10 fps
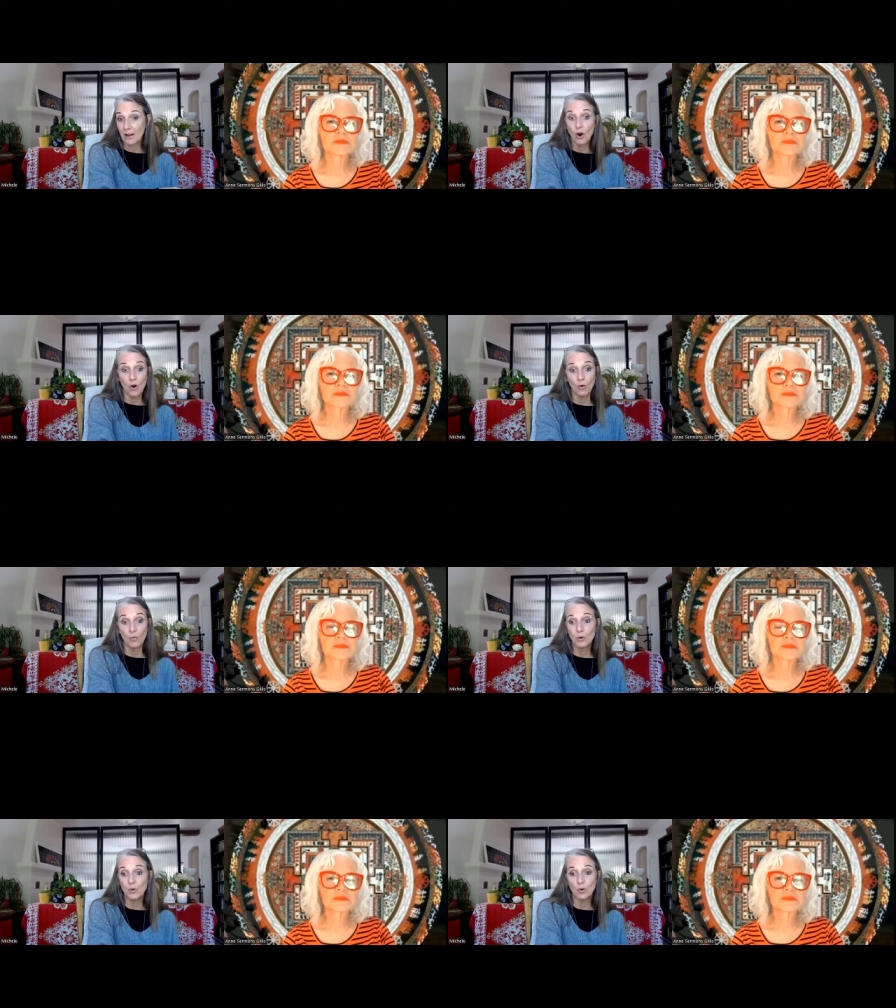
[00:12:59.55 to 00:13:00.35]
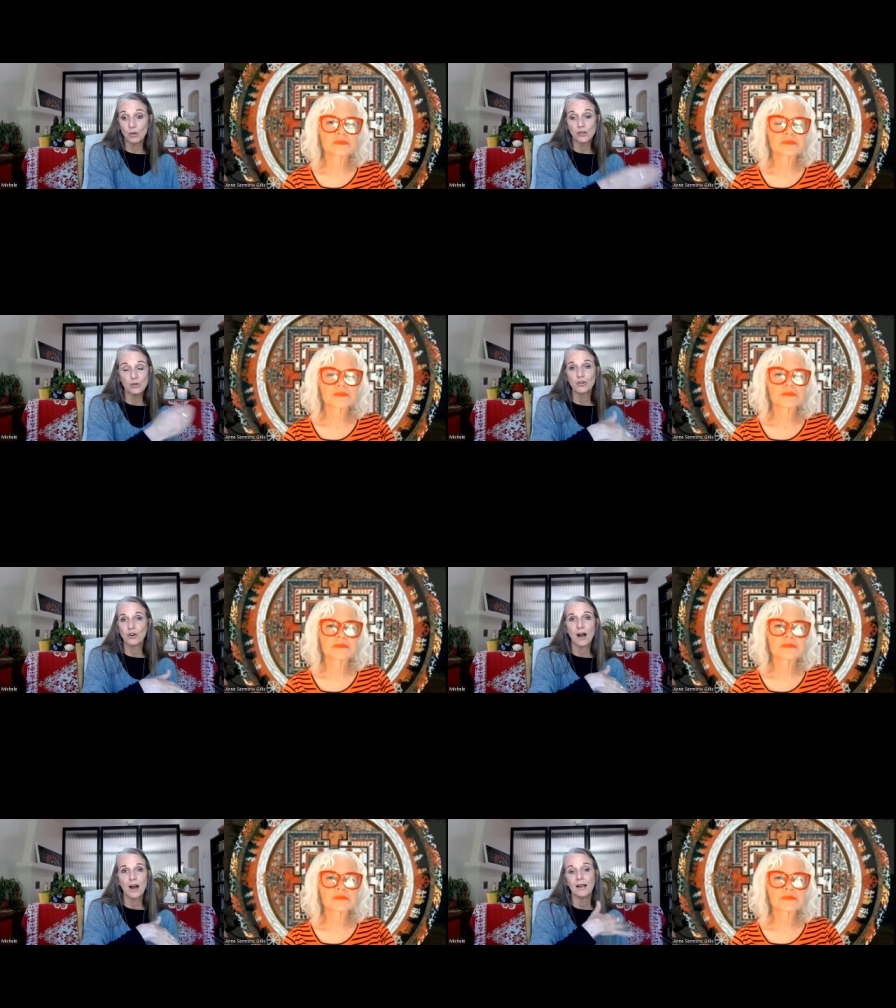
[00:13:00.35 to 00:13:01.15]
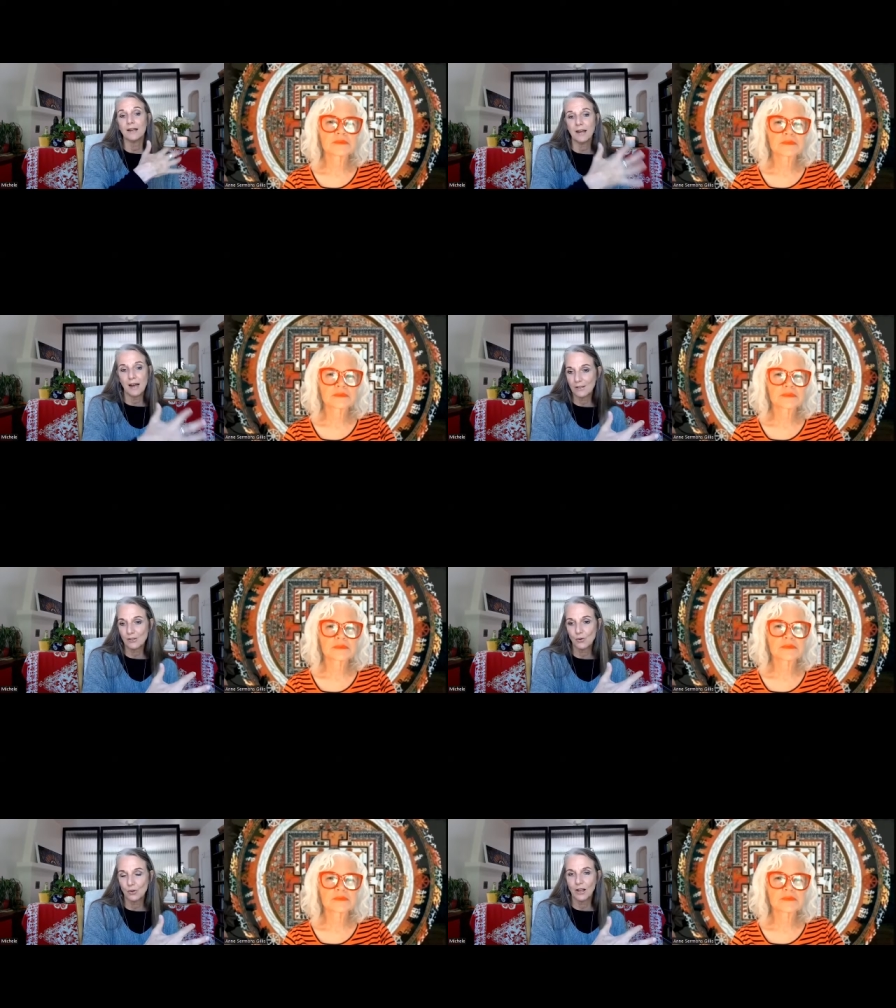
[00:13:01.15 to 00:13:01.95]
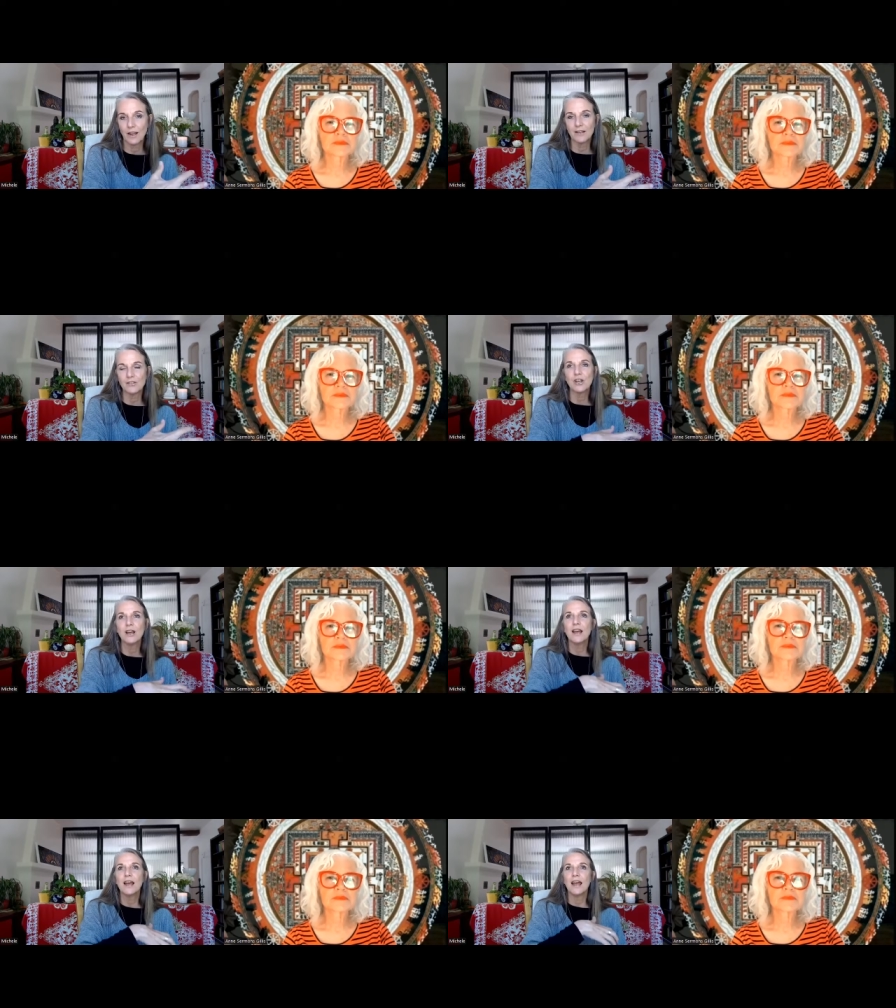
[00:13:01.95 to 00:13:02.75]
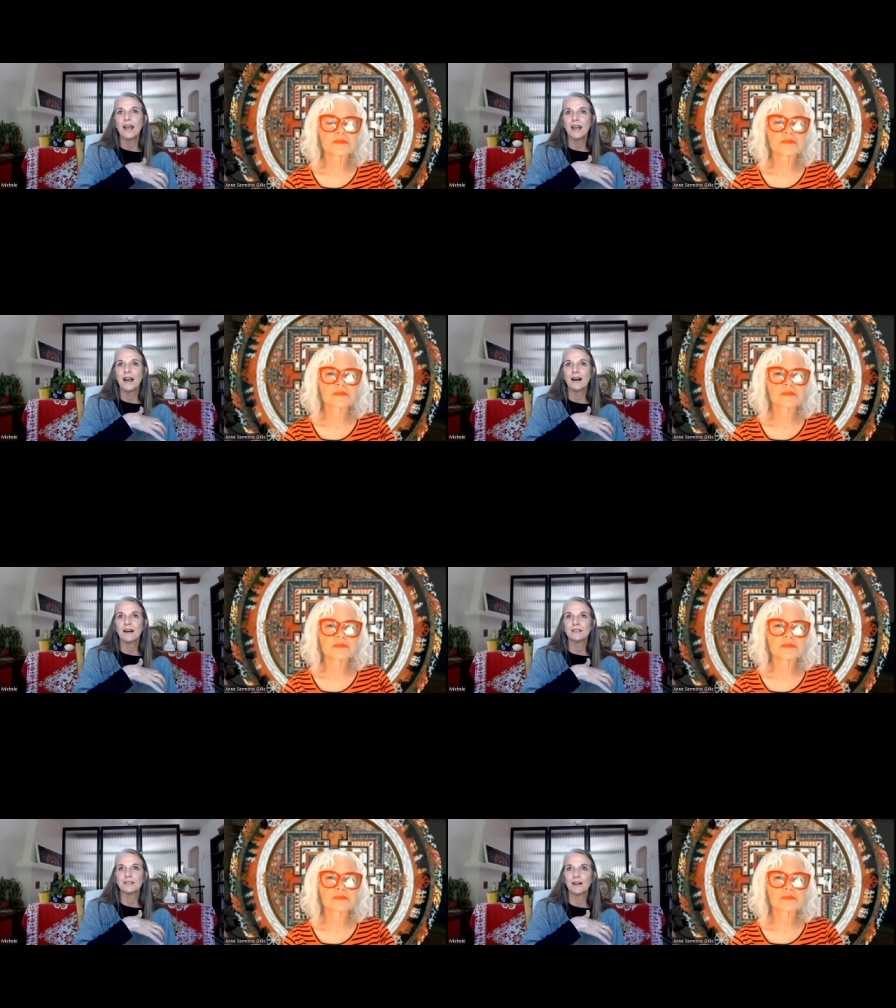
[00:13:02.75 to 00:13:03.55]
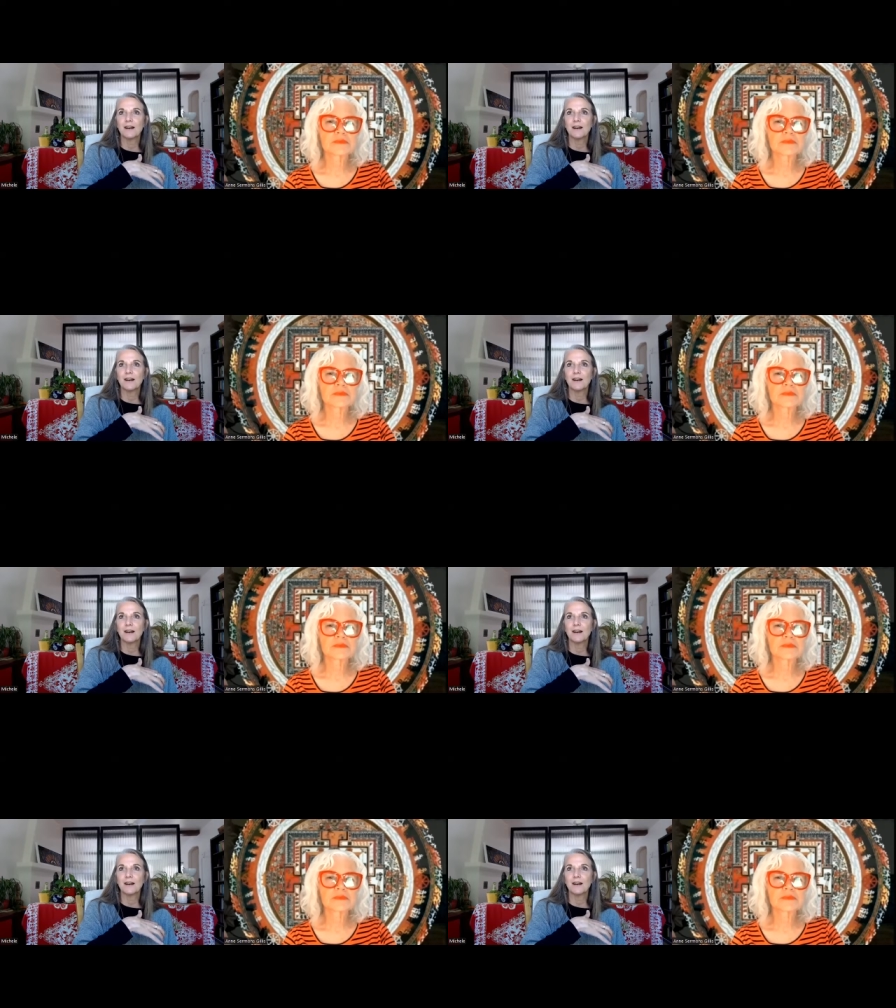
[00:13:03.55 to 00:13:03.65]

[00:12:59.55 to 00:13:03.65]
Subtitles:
home who were junior high and high school age, and